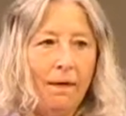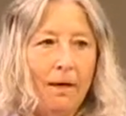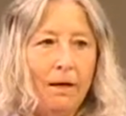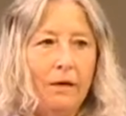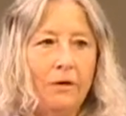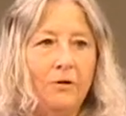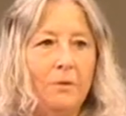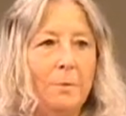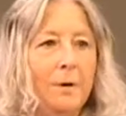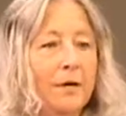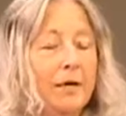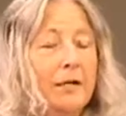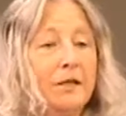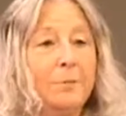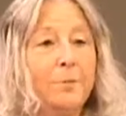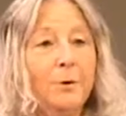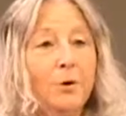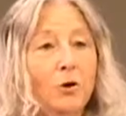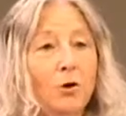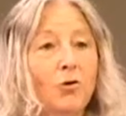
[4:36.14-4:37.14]
It's been a
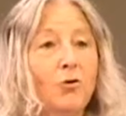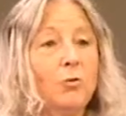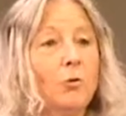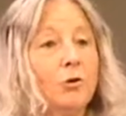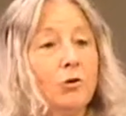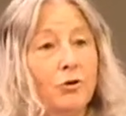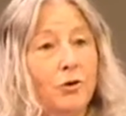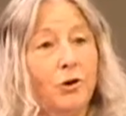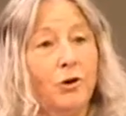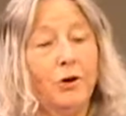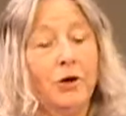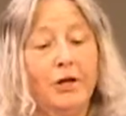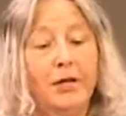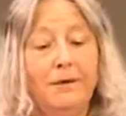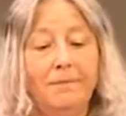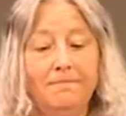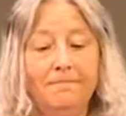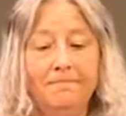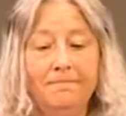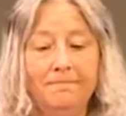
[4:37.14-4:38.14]
spiritual
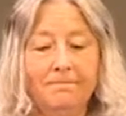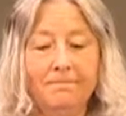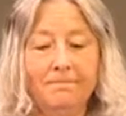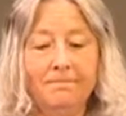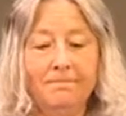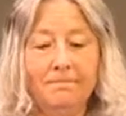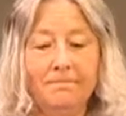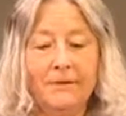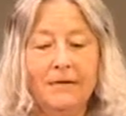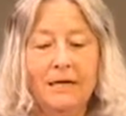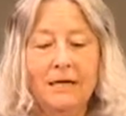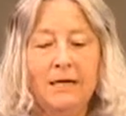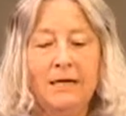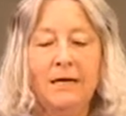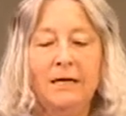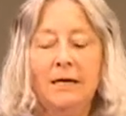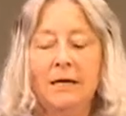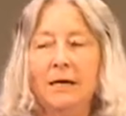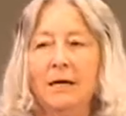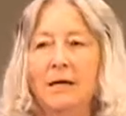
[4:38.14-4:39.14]
journey,
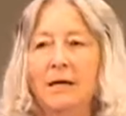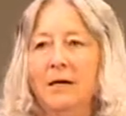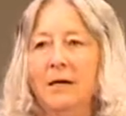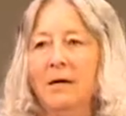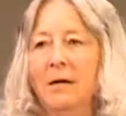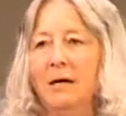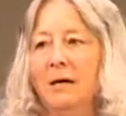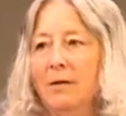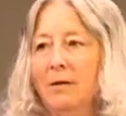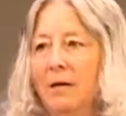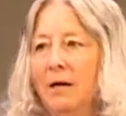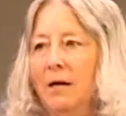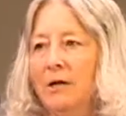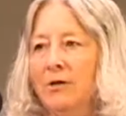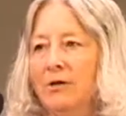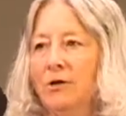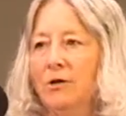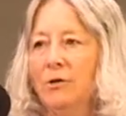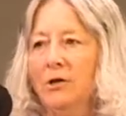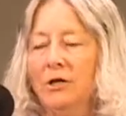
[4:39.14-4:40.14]
and I
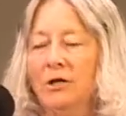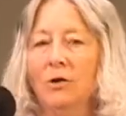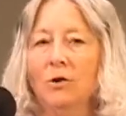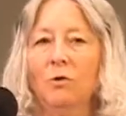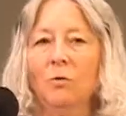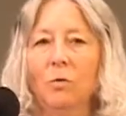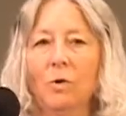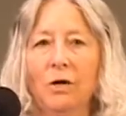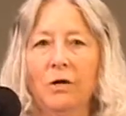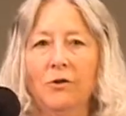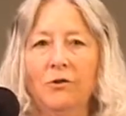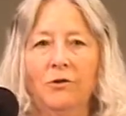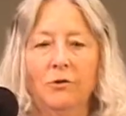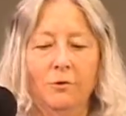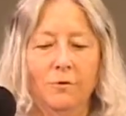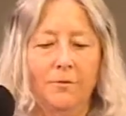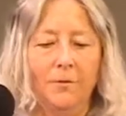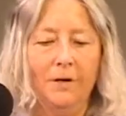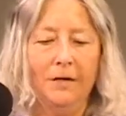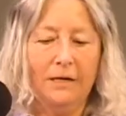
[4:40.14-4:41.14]
certainly don't want to
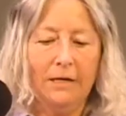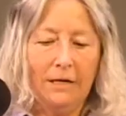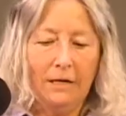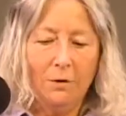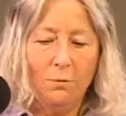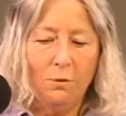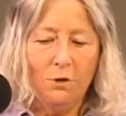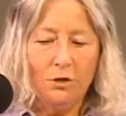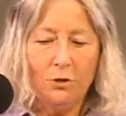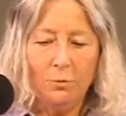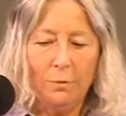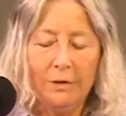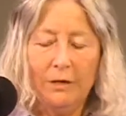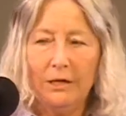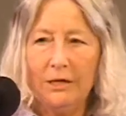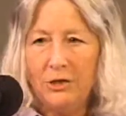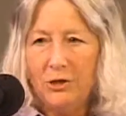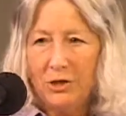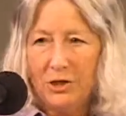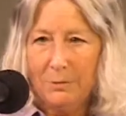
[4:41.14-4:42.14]
offend anyone's
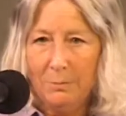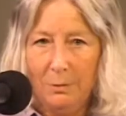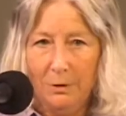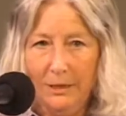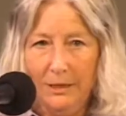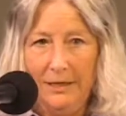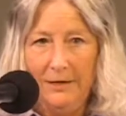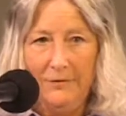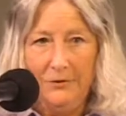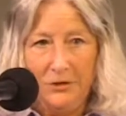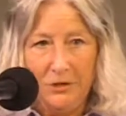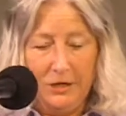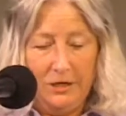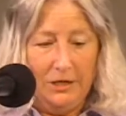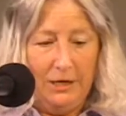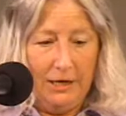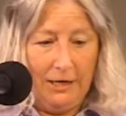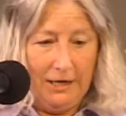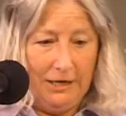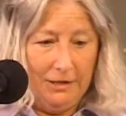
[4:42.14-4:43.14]
religious beliefs
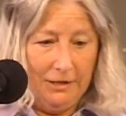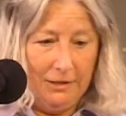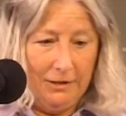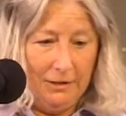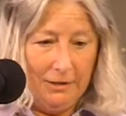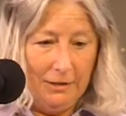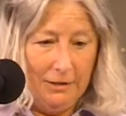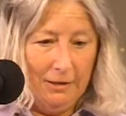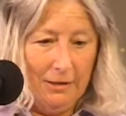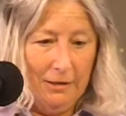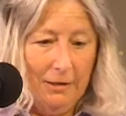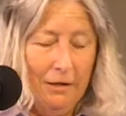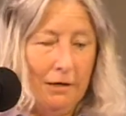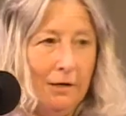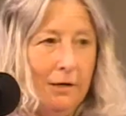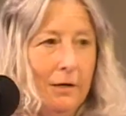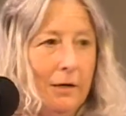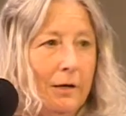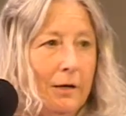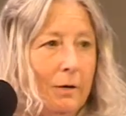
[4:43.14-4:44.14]
tonight,
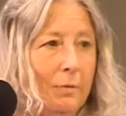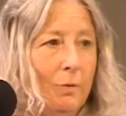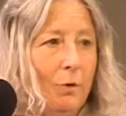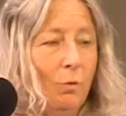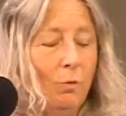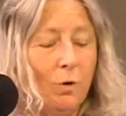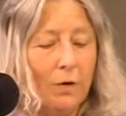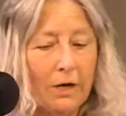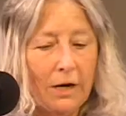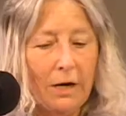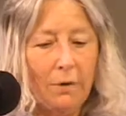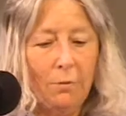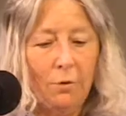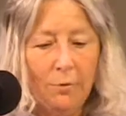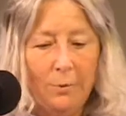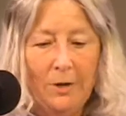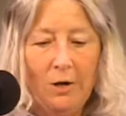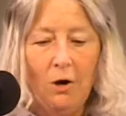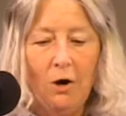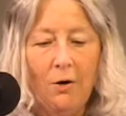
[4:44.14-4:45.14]
but what I will
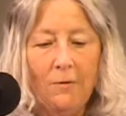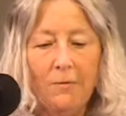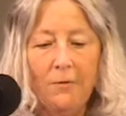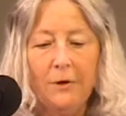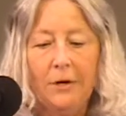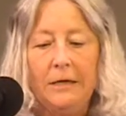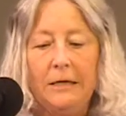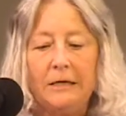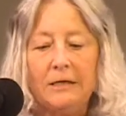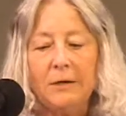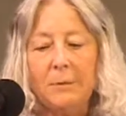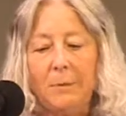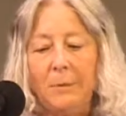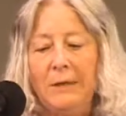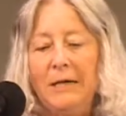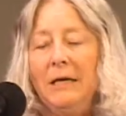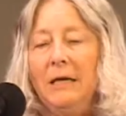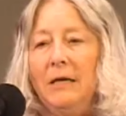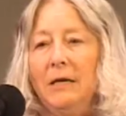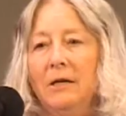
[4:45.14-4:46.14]
be offering is a
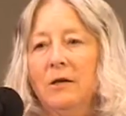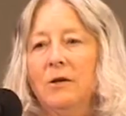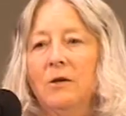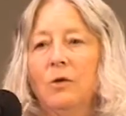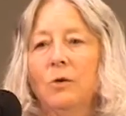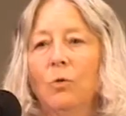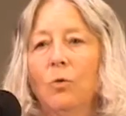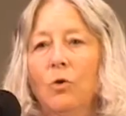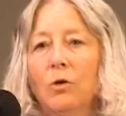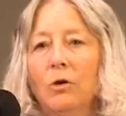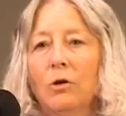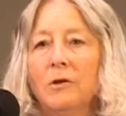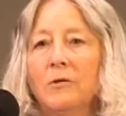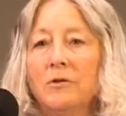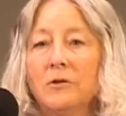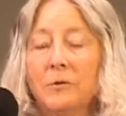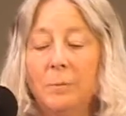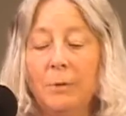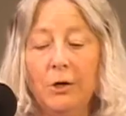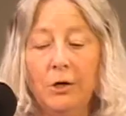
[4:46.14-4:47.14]
peek into the world of
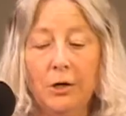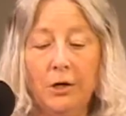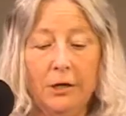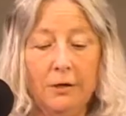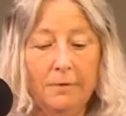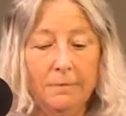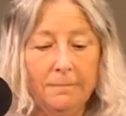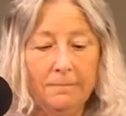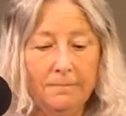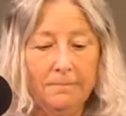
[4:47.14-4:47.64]
spirit,